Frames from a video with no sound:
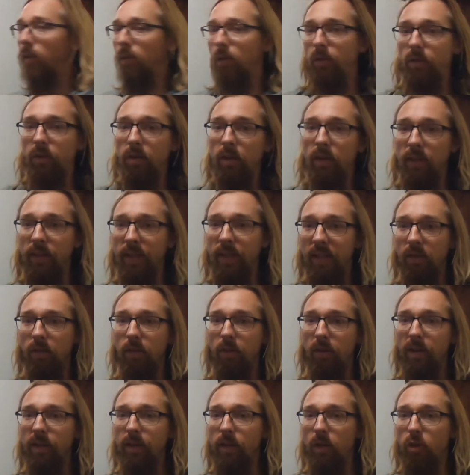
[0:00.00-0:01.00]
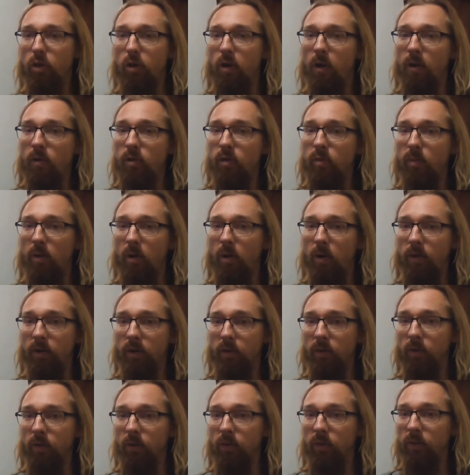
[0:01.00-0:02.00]
let's look at the charged
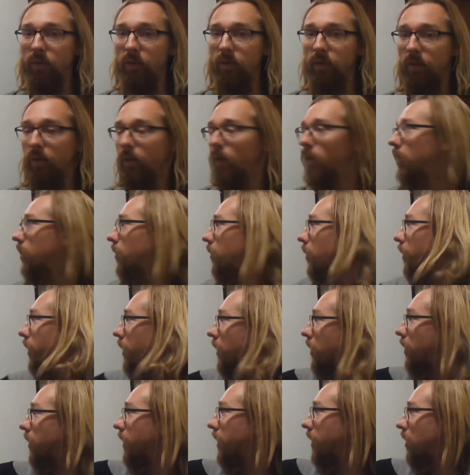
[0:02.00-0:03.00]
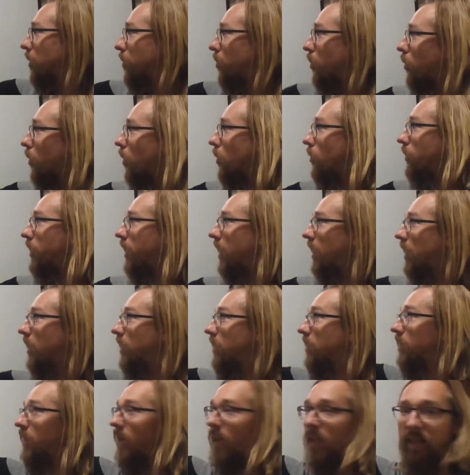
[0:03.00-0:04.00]
particles. We're going to look at the
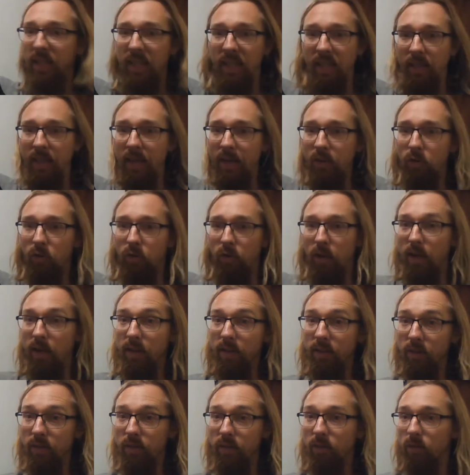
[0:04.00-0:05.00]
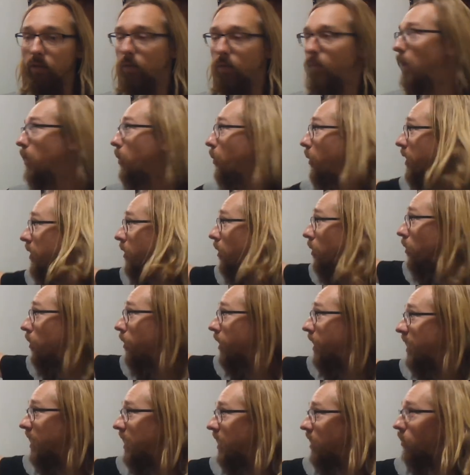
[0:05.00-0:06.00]
protons and the electrons. Remember, we don't
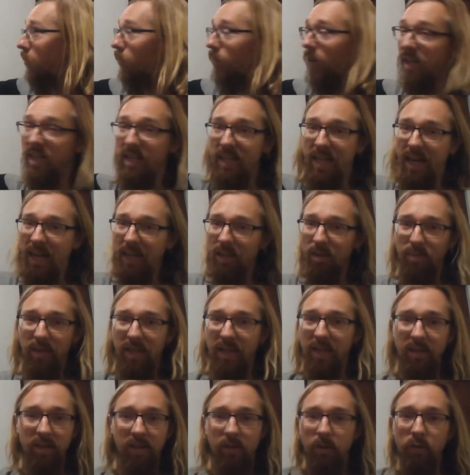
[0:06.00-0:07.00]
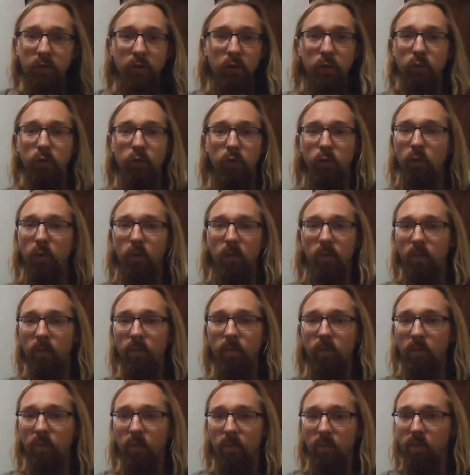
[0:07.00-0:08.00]
look at these red dots because they're neutral.
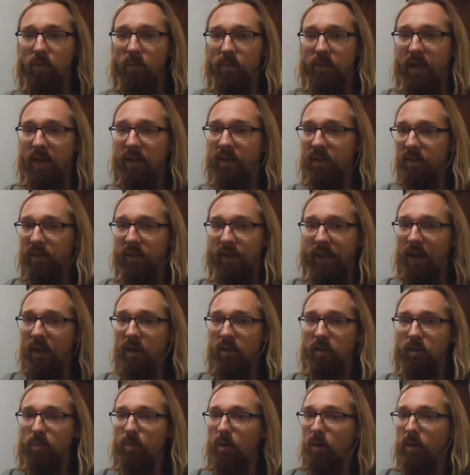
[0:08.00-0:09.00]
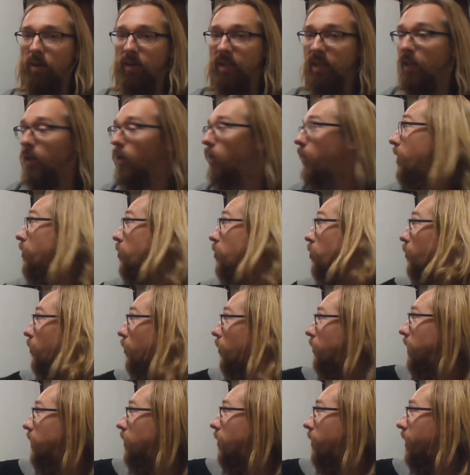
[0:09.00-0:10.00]
That doesn't count as part of the equation. We're
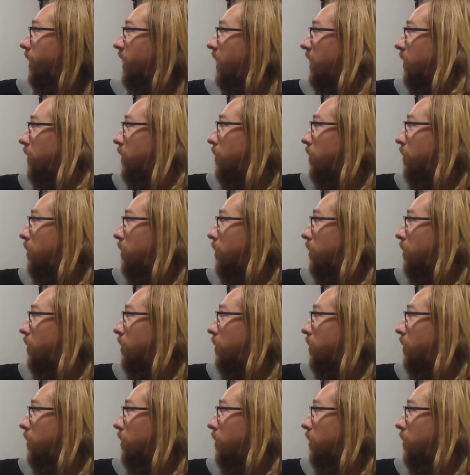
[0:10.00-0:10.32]
only looking at